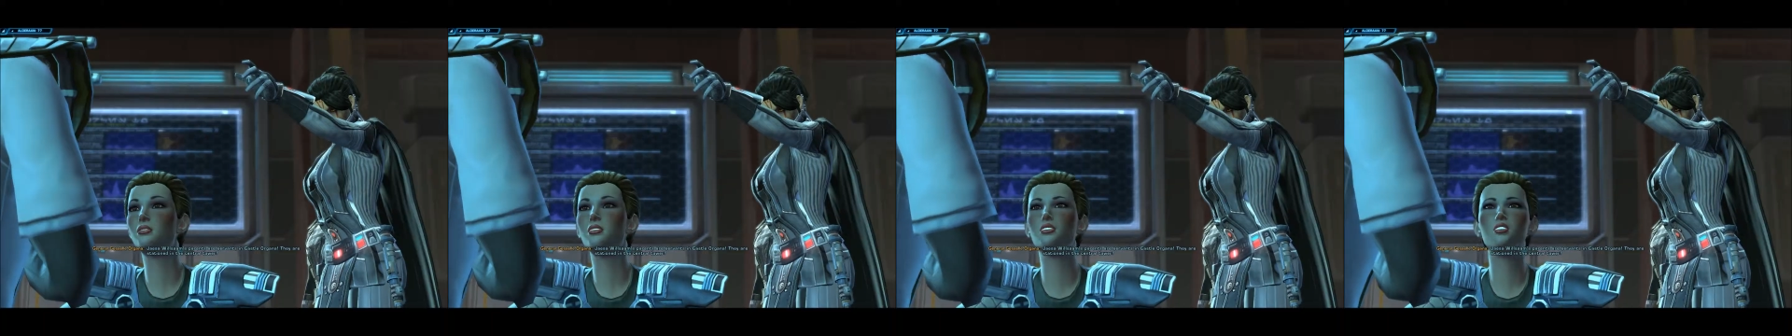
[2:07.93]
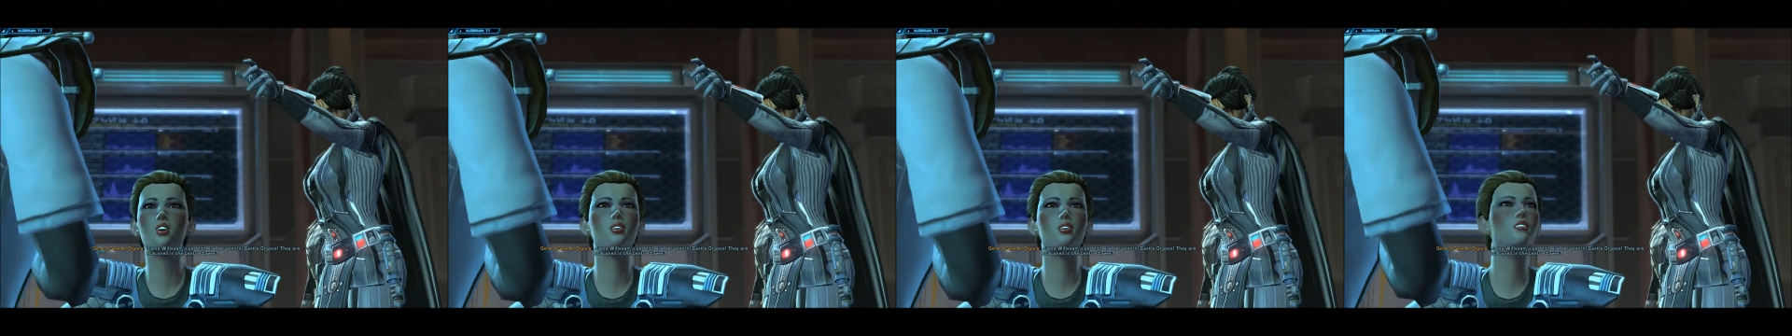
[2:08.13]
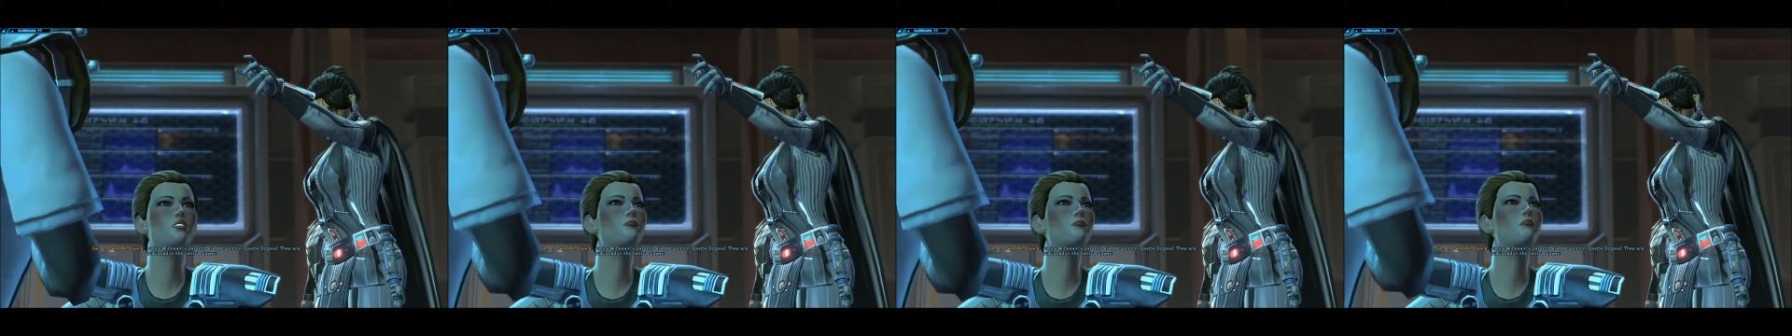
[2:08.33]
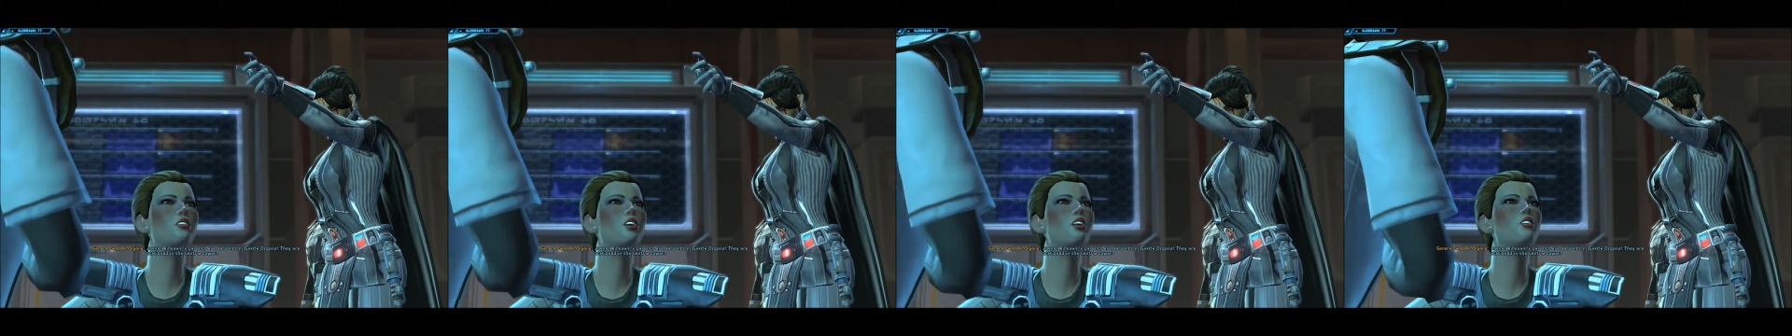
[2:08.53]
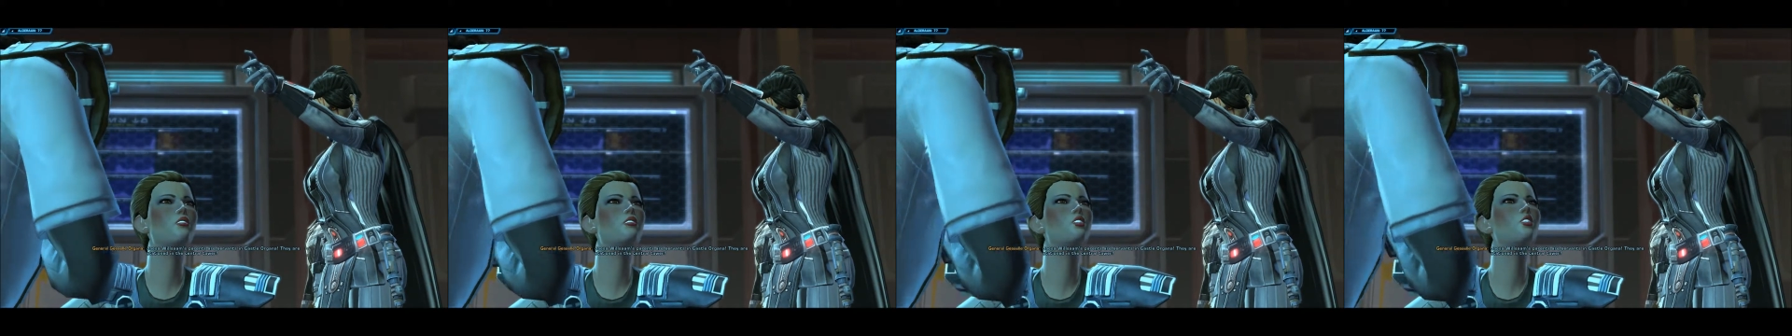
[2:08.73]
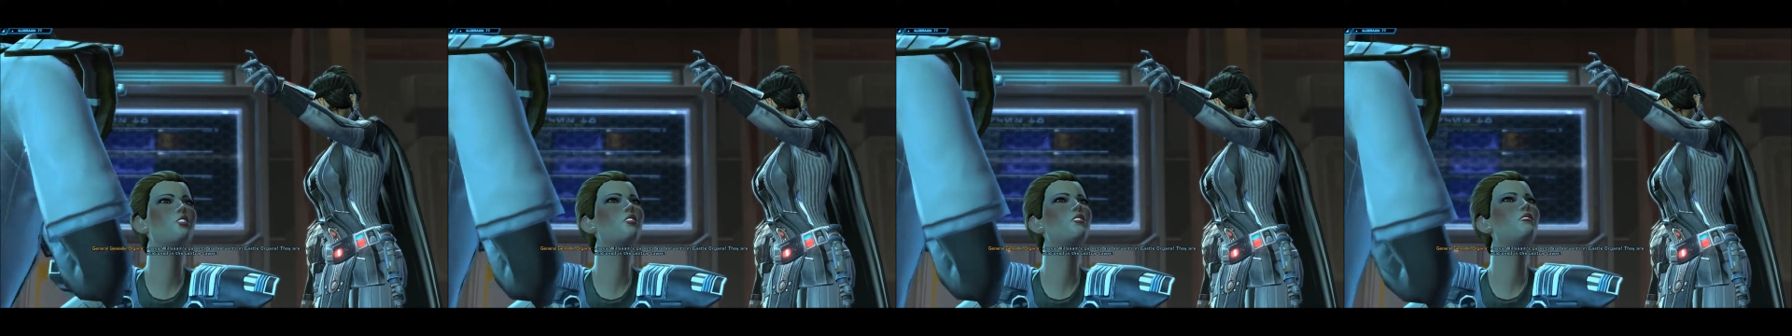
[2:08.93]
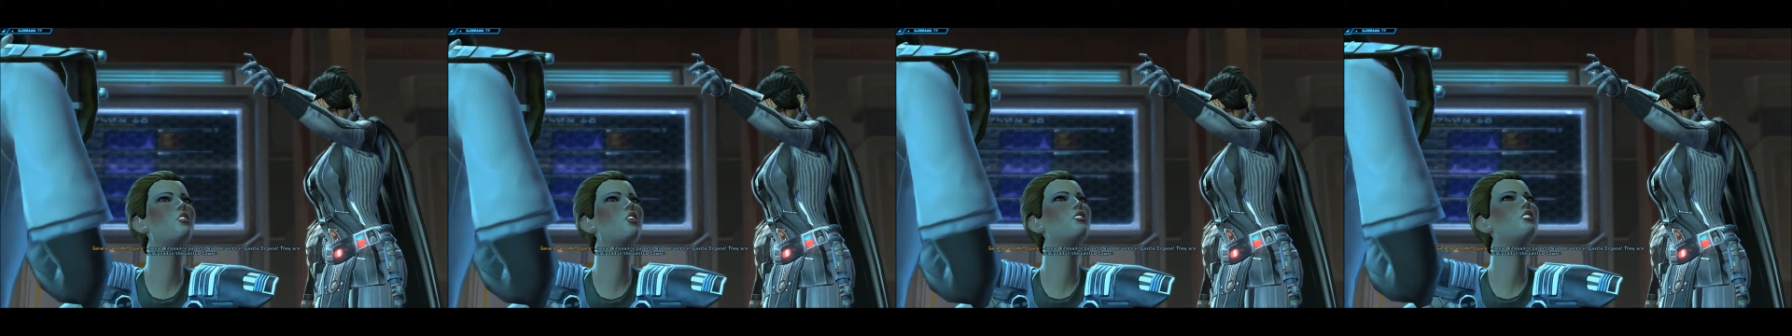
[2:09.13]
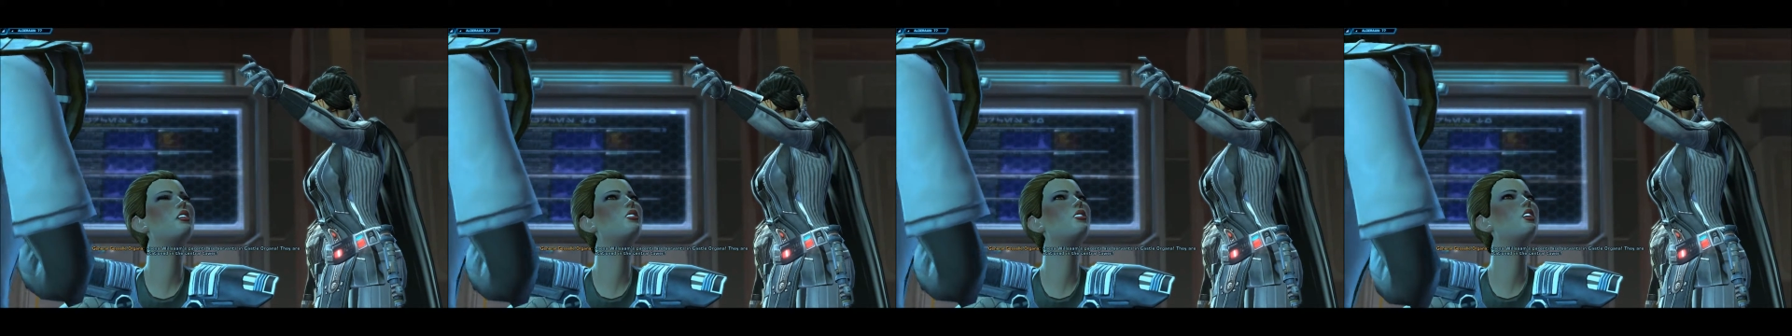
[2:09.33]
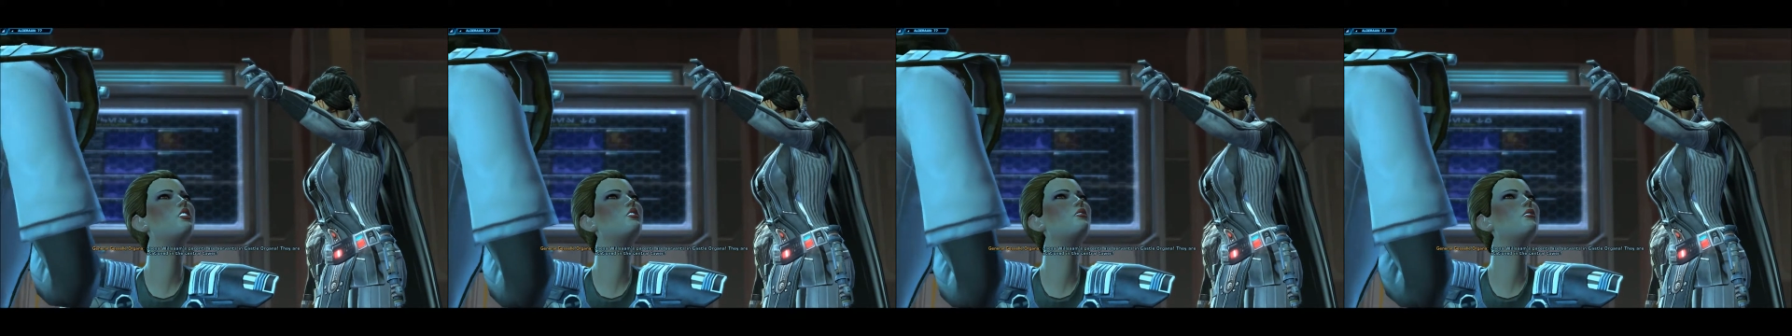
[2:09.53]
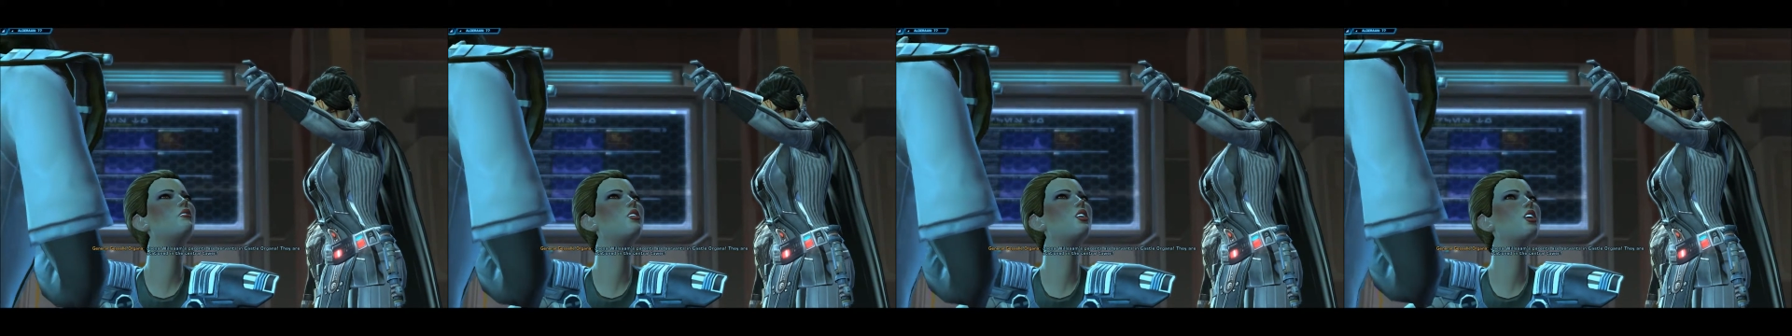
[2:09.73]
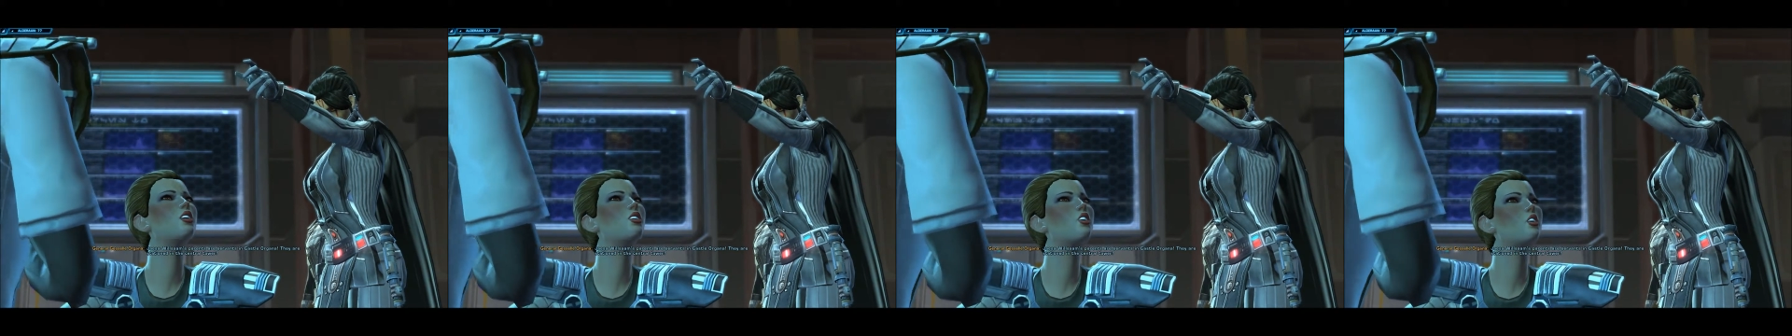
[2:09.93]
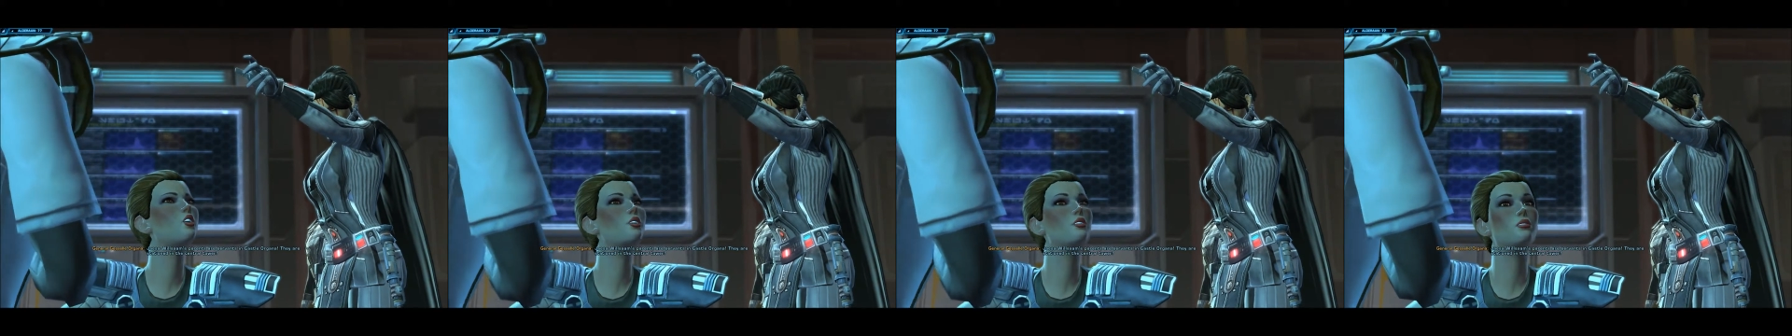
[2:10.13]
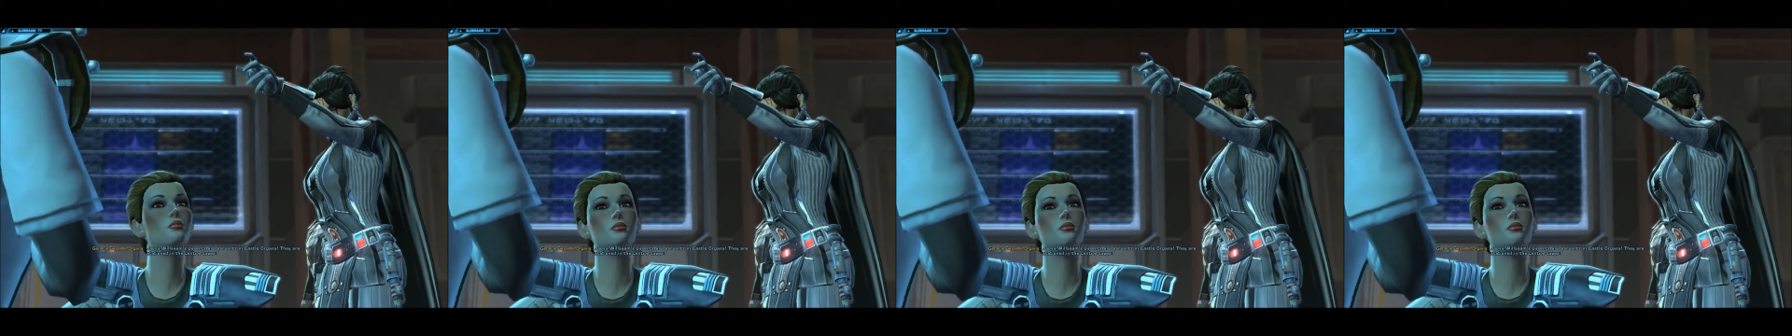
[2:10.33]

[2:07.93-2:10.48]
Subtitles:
Jaysa Wilson's parents are servants in Castle Aroghanna.